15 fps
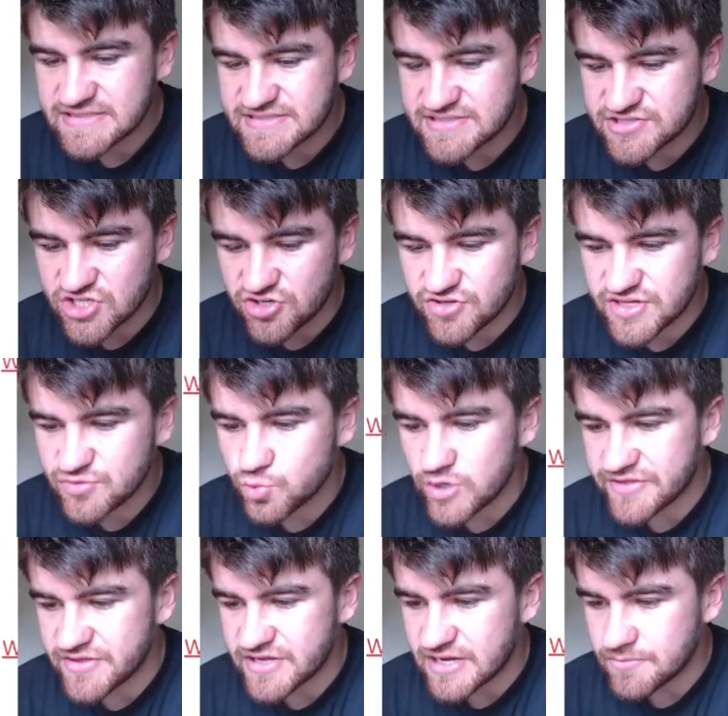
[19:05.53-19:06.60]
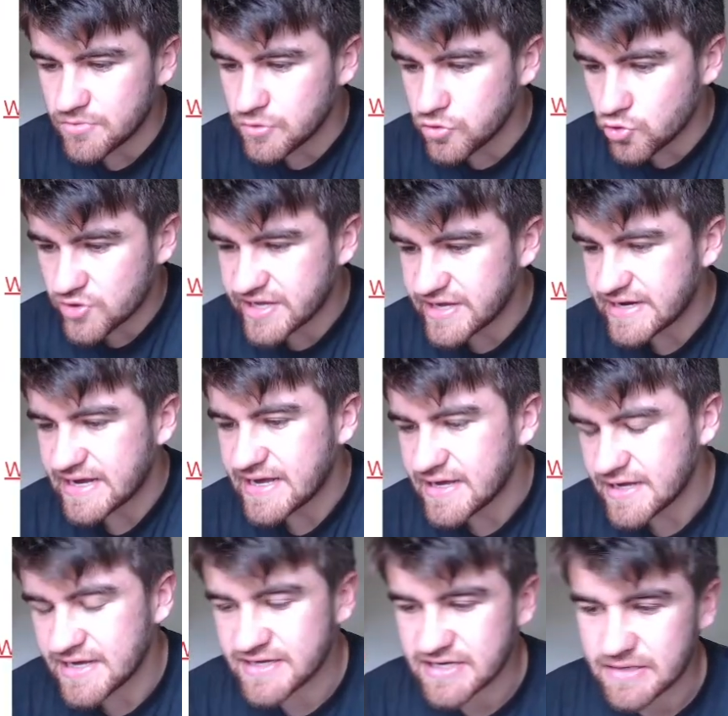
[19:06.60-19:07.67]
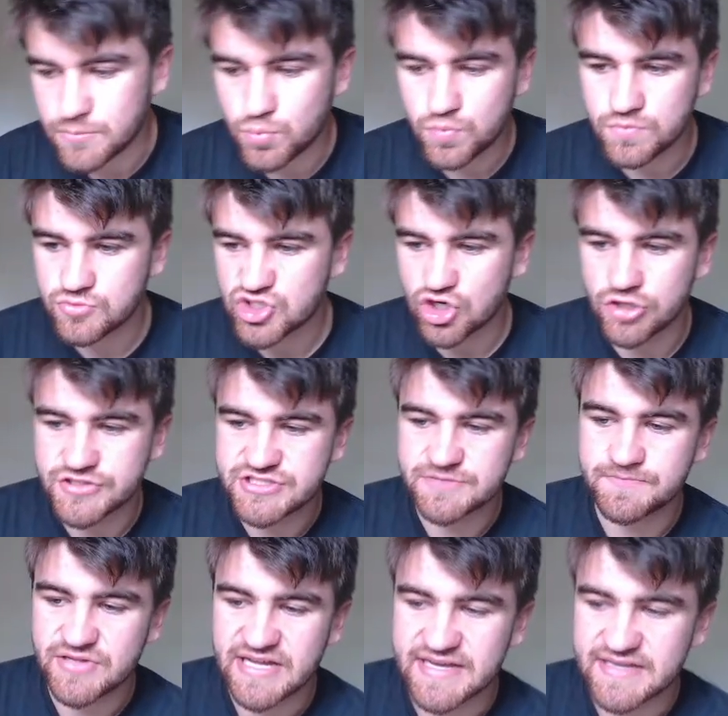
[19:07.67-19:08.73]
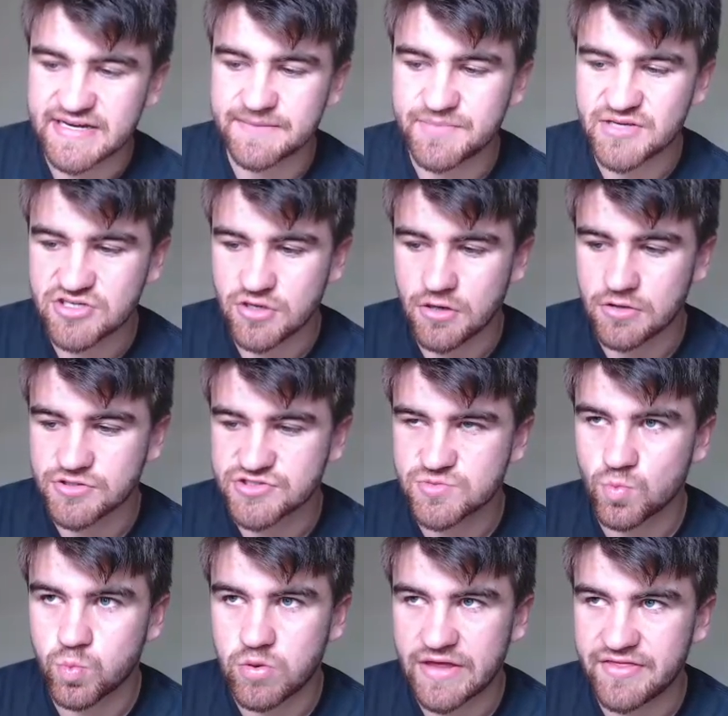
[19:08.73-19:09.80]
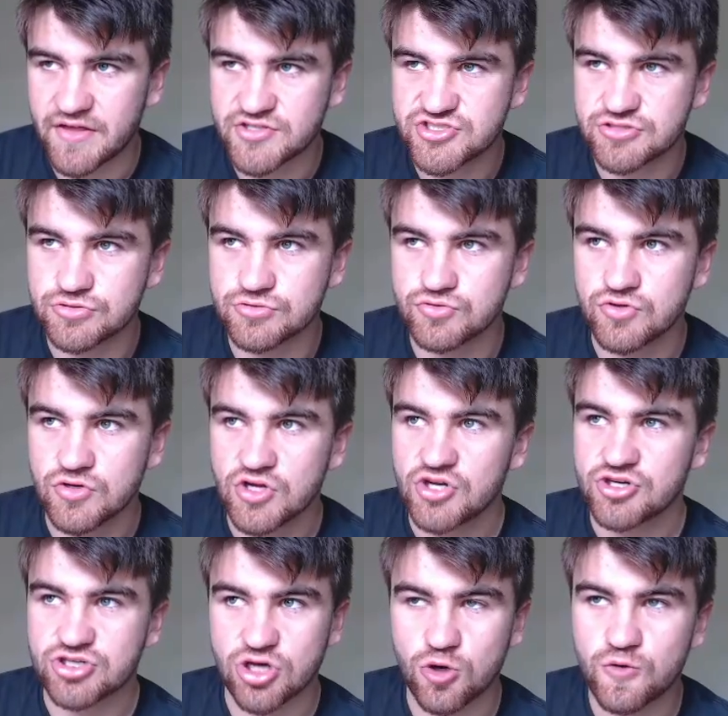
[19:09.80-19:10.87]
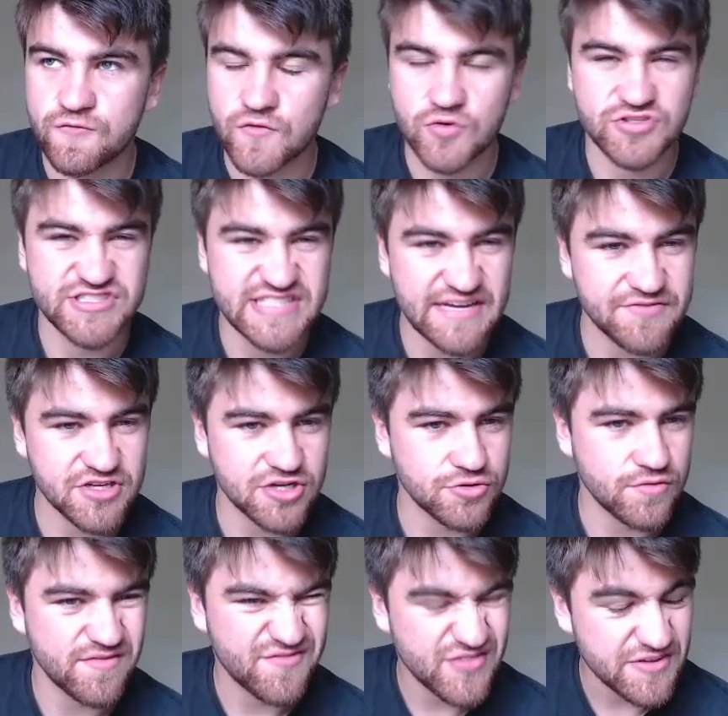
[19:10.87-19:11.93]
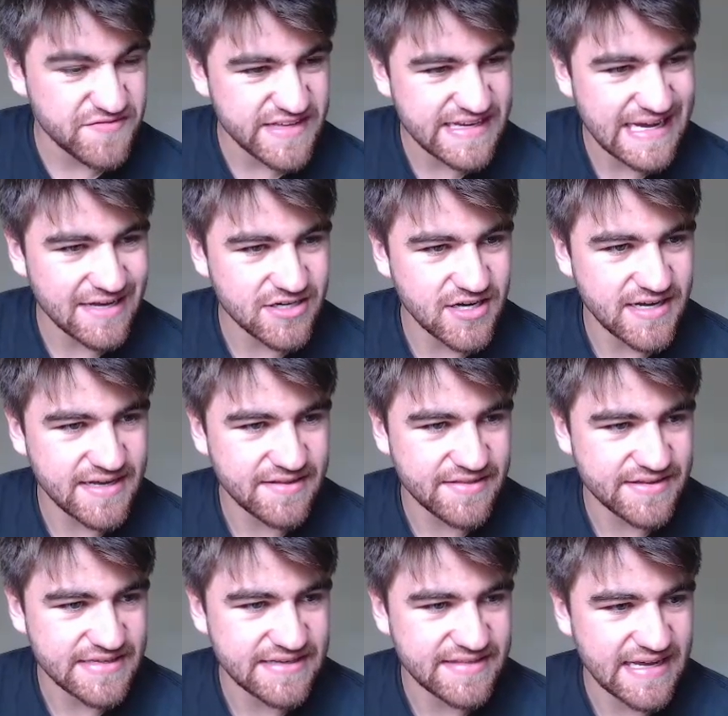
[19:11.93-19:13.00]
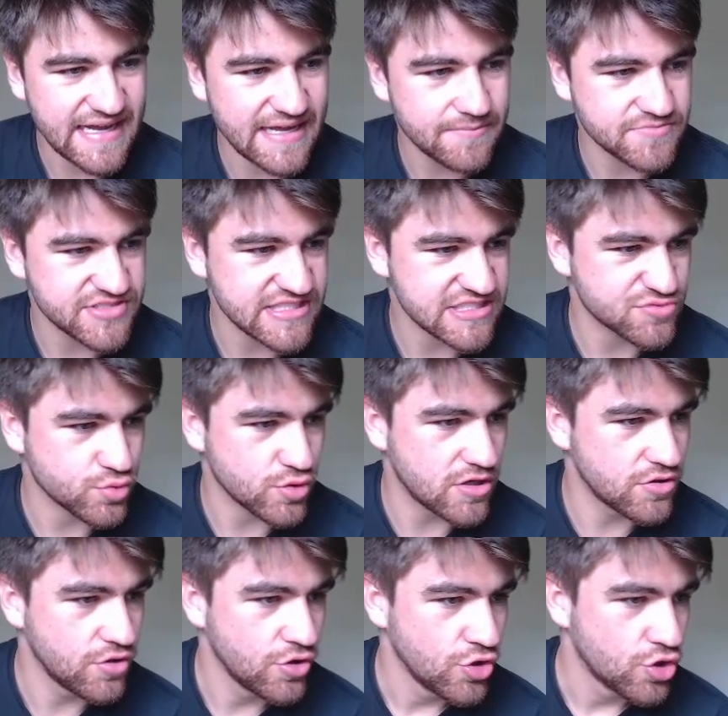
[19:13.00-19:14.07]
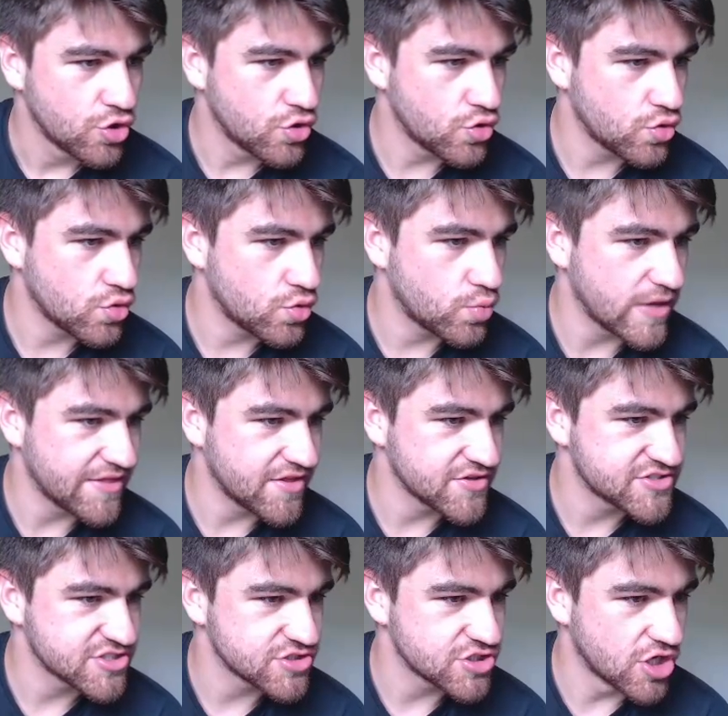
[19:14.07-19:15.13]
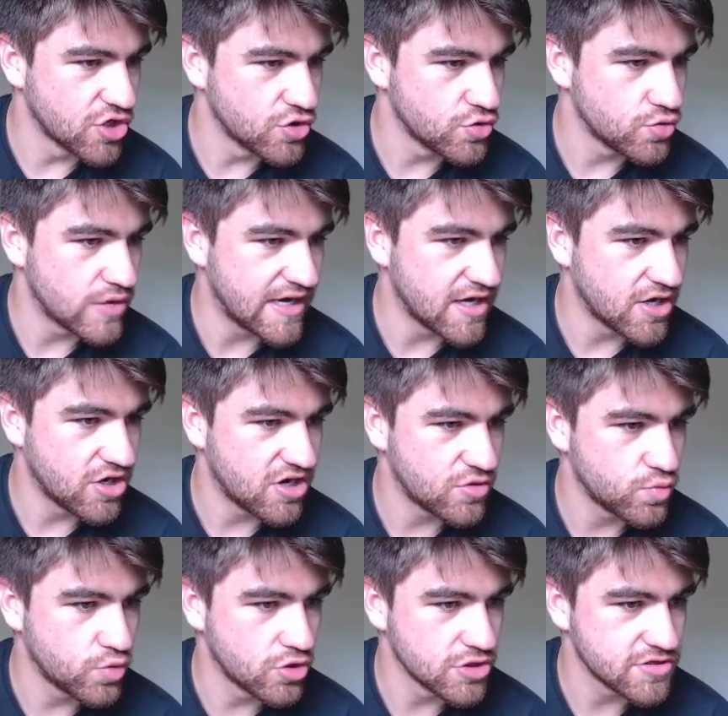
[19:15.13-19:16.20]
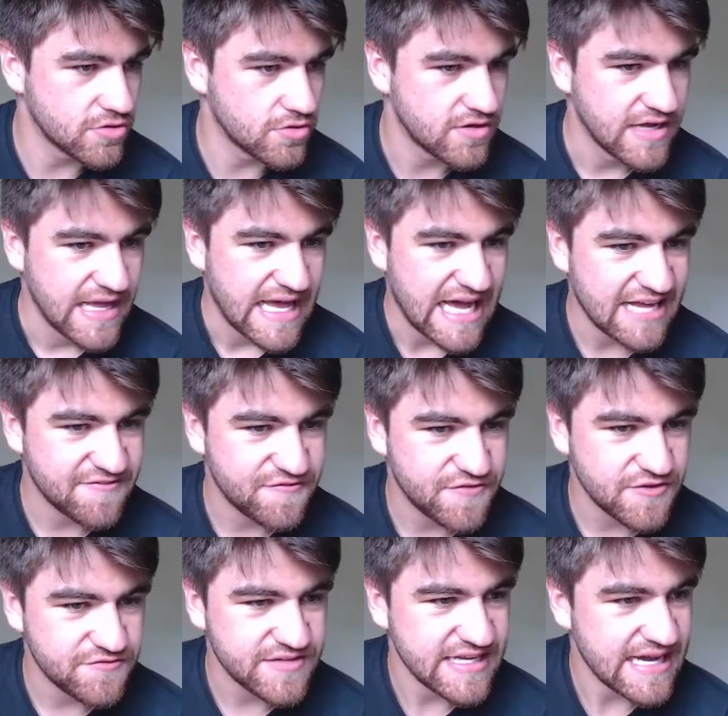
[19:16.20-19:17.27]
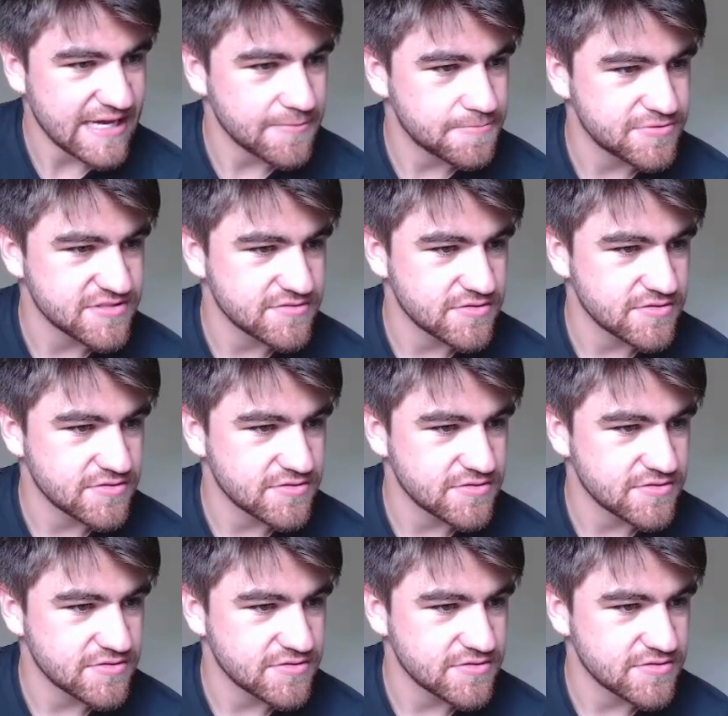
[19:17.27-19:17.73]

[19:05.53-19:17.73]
is certainly one that I'm looking at and I'm contemplating, because whether to go for a 750k guy in that M6 role, or whether to go Wardlaw. Had 48%